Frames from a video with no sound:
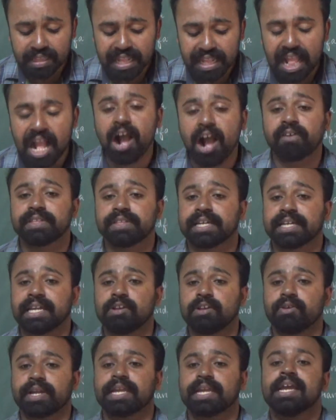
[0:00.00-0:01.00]
of the
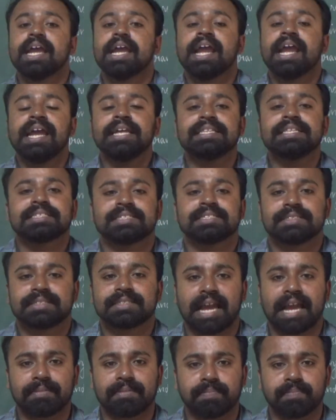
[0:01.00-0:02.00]
hill. Okay, in this
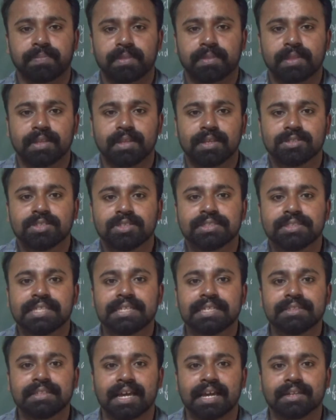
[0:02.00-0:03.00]
time she
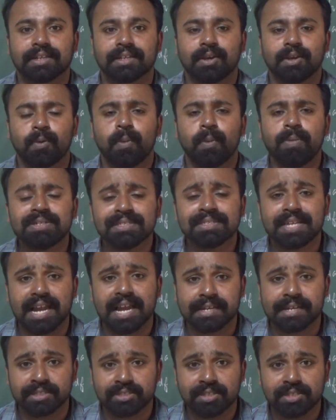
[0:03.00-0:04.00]
think that what is the
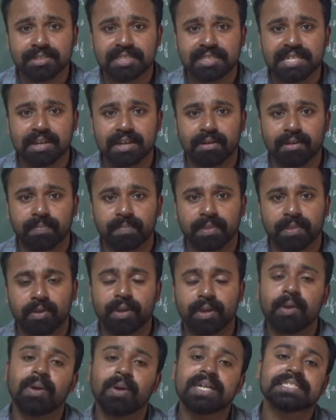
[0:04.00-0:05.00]
condition is here.
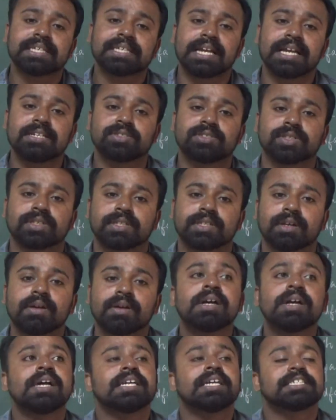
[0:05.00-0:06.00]
Okay, what is the condition
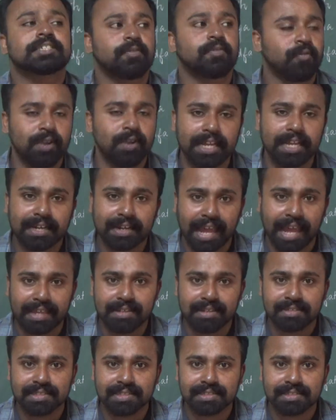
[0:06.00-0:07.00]
here? It's a fully
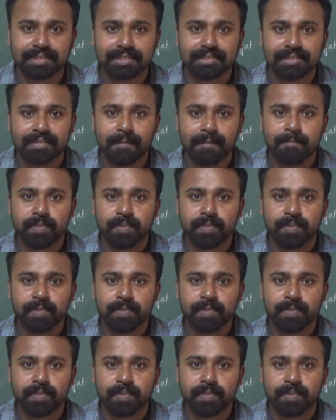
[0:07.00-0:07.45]
rainy season.